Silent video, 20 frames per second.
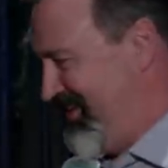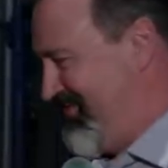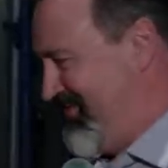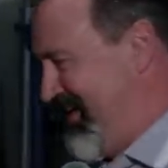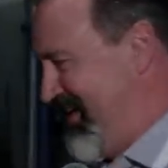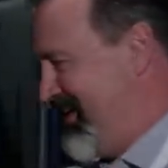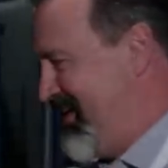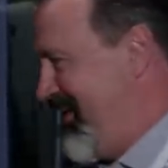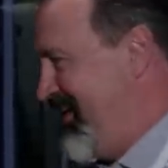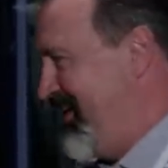
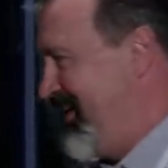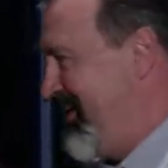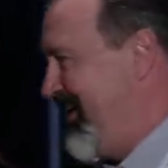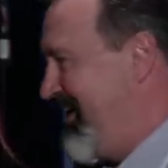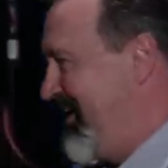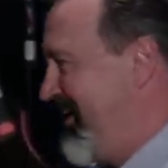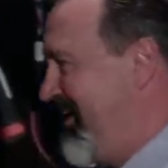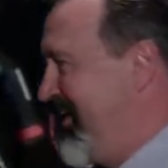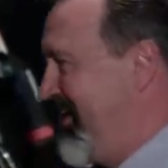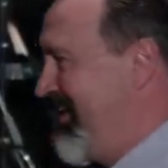amen.
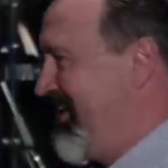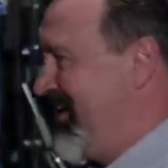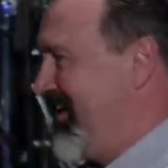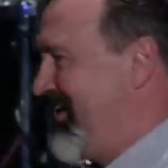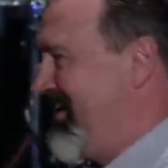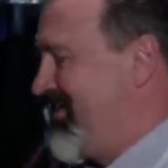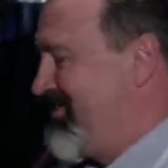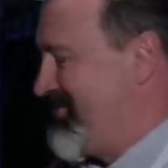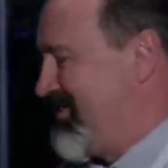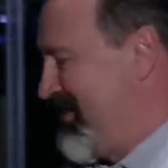
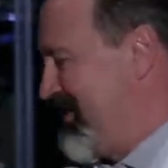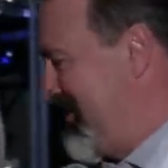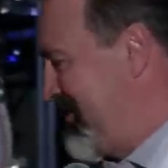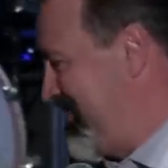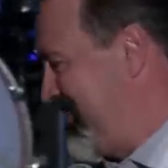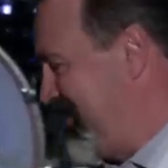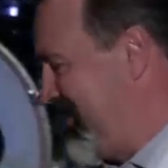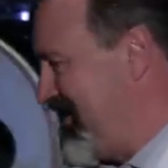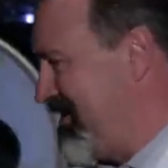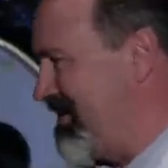Amen.
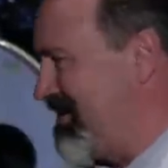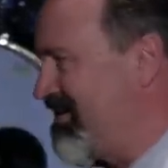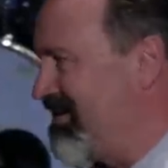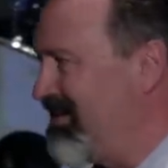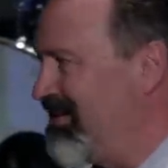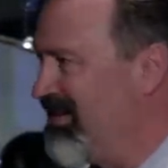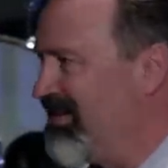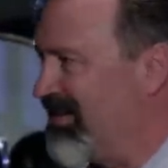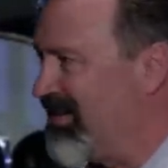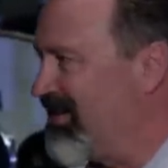Yeah.
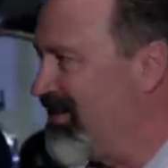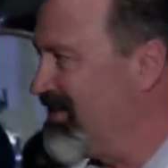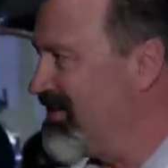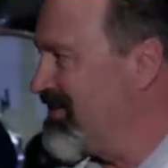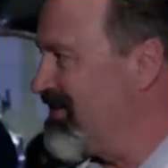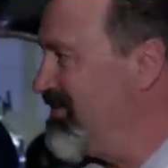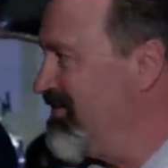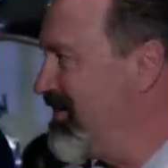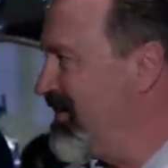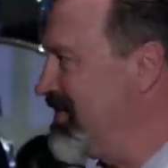Uh,
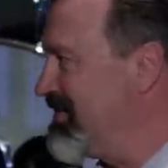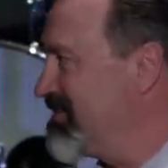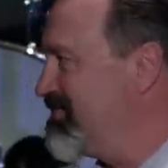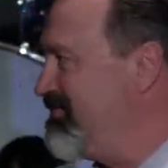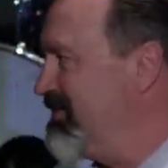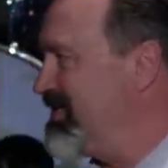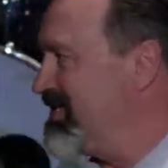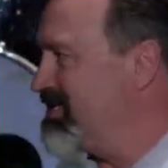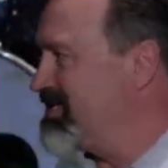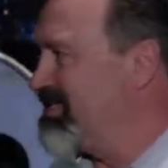you guys
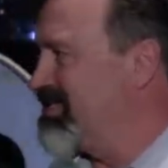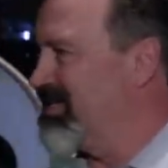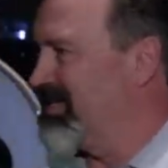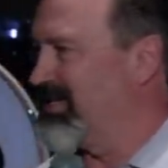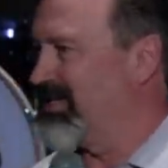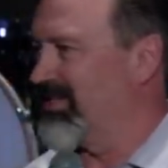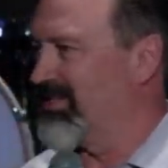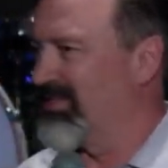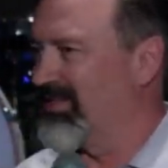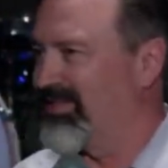missed
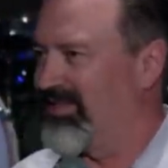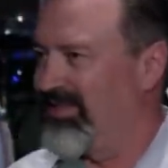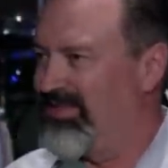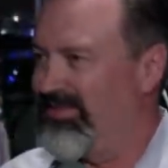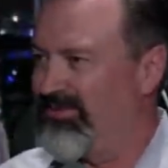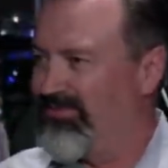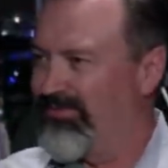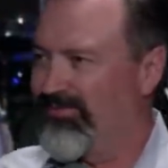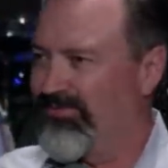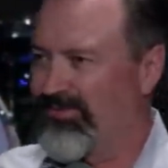uh,
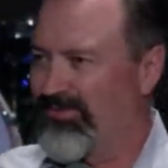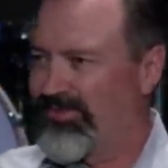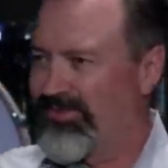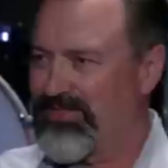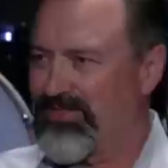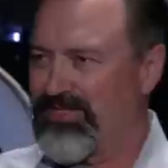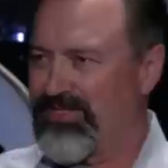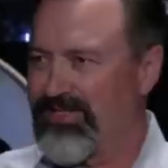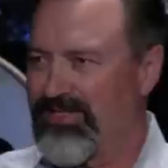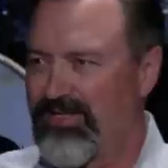the
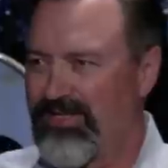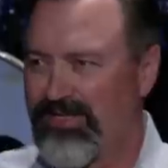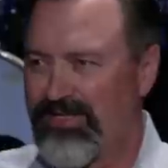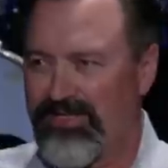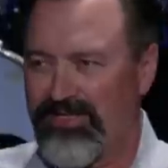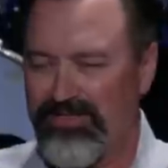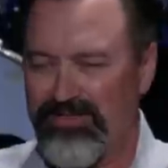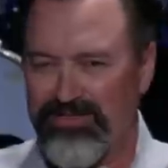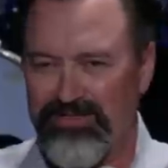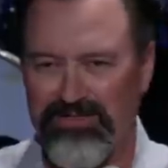first
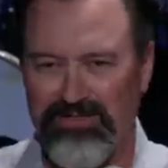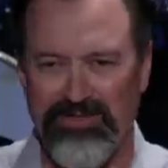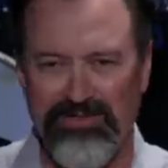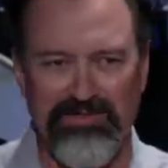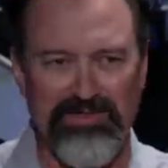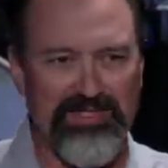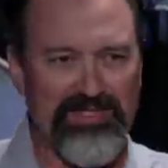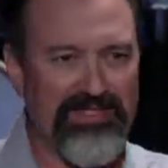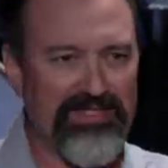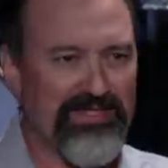
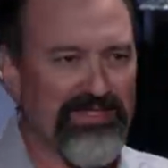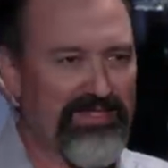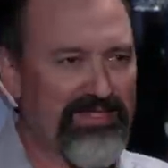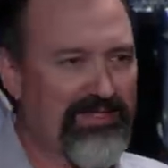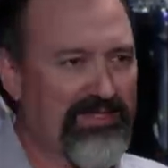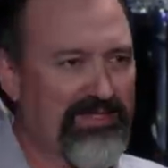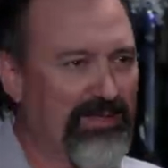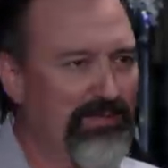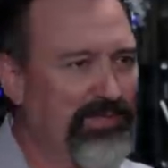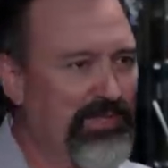service's
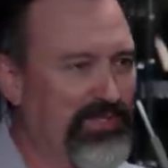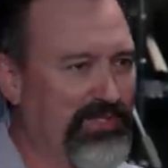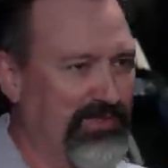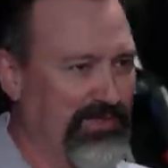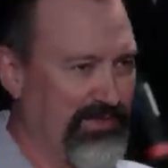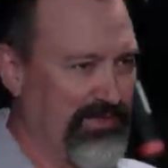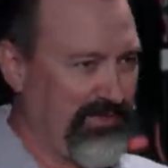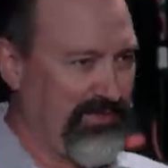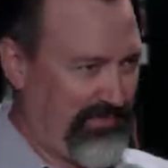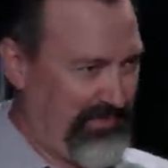
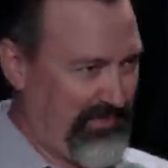temperature